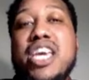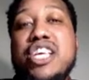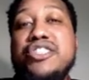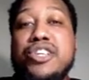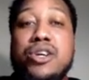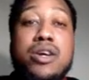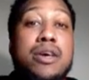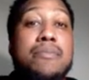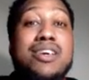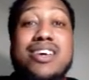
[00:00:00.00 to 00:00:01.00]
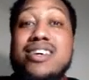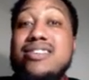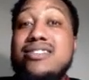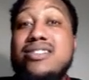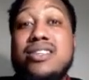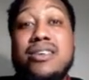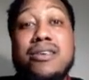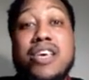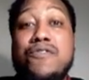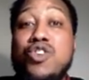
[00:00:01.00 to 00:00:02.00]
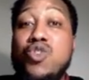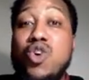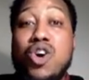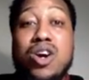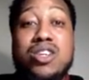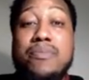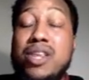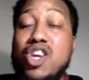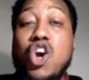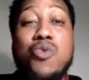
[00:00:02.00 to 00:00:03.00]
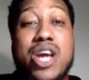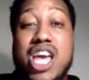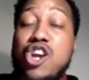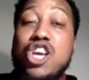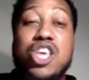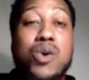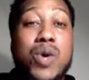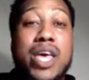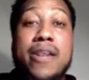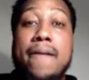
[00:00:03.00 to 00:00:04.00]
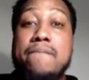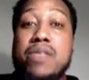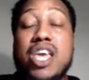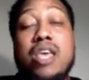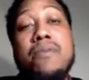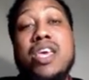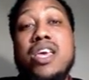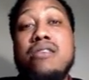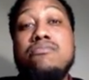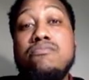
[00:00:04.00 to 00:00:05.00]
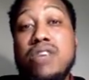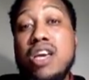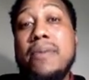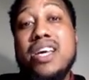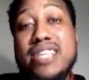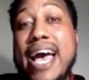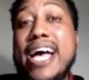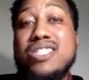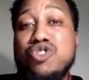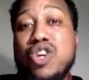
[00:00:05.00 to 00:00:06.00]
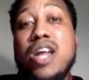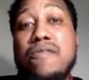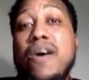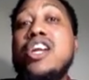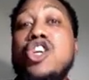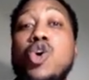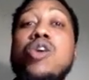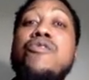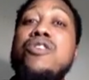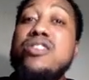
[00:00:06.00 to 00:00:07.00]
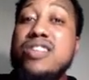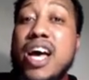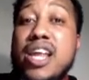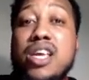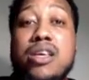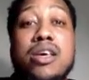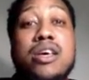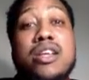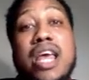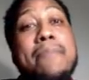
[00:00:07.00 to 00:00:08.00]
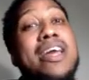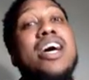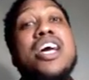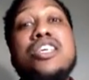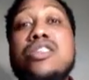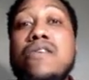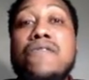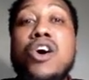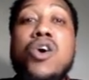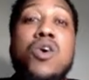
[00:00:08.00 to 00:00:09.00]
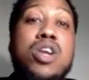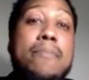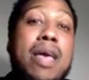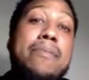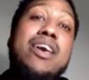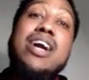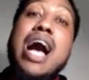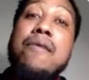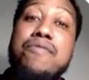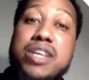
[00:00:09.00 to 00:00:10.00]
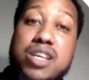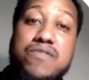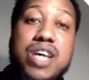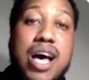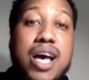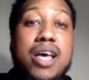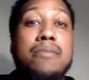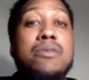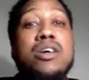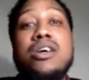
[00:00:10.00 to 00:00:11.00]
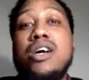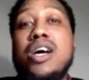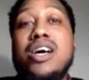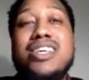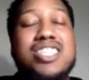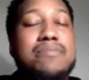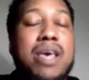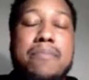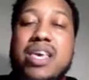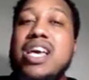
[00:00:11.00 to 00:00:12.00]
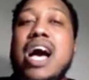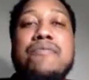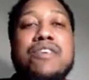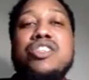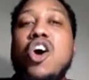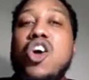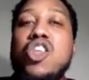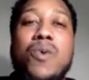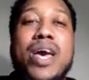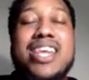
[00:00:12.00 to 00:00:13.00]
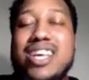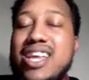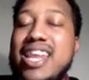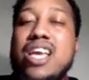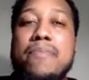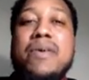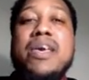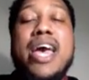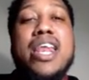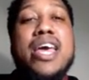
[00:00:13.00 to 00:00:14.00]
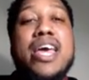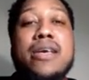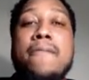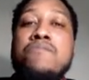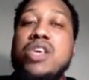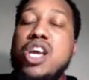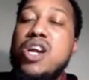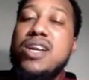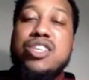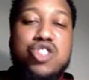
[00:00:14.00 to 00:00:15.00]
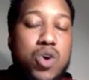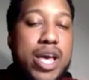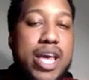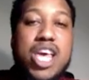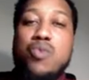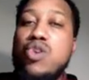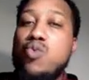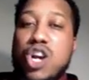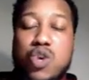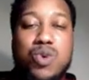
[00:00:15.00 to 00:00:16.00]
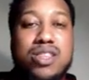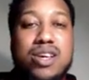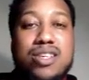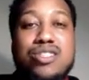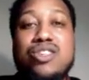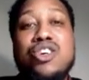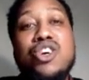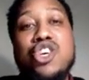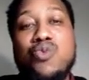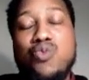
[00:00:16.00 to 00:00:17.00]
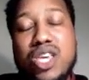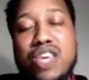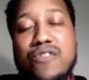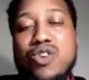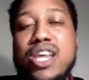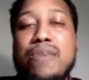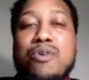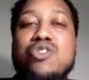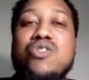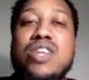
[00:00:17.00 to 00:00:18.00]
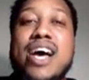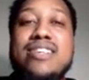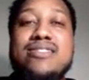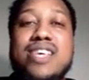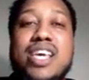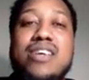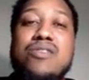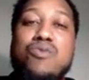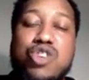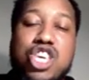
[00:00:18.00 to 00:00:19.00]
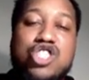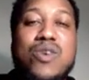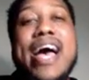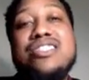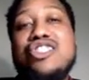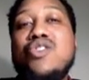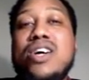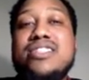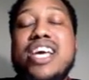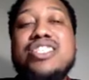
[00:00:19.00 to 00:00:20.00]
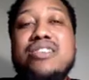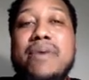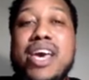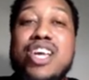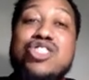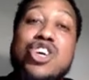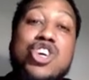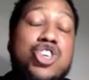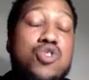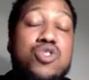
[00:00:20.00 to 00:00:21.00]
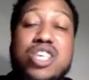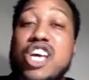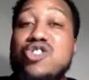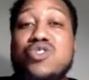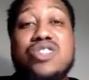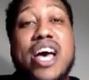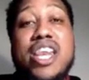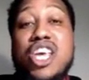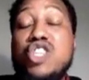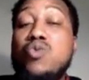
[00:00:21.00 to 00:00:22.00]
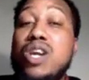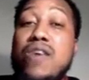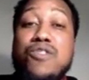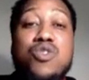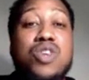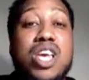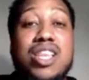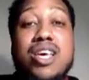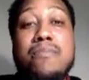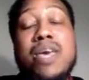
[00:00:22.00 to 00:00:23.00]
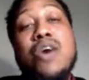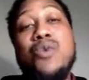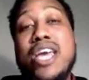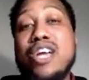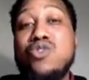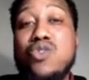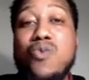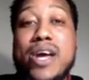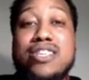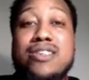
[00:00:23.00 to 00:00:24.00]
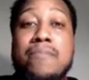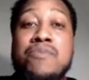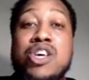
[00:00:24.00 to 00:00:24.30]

easier. Because if you are, depending on where area you're in, it could be a task with trying to find a notary for your signing. They may not answer the phone. There may be a conflict of time. It just may be conflict all the way, and that could be a headache. Here, that's no headache when working with us. We give you that personalized link. We get you access to our scheduling page. You schedule signings, whatever you need them, and we handle the rest.